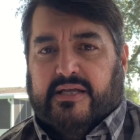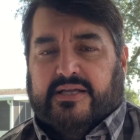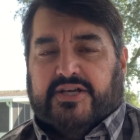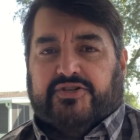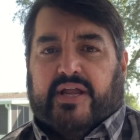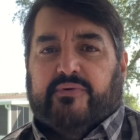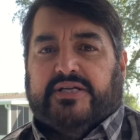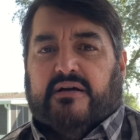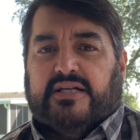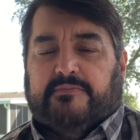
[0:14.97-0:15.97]
Yesterday, we
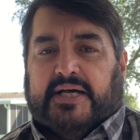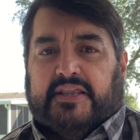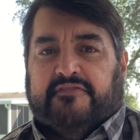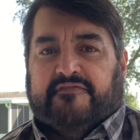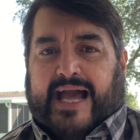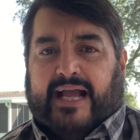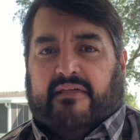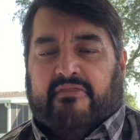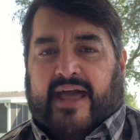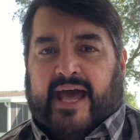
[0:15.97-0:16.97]
talked about the
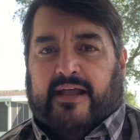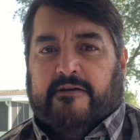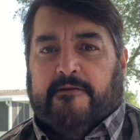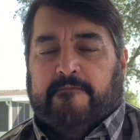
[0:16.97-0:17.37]
fact that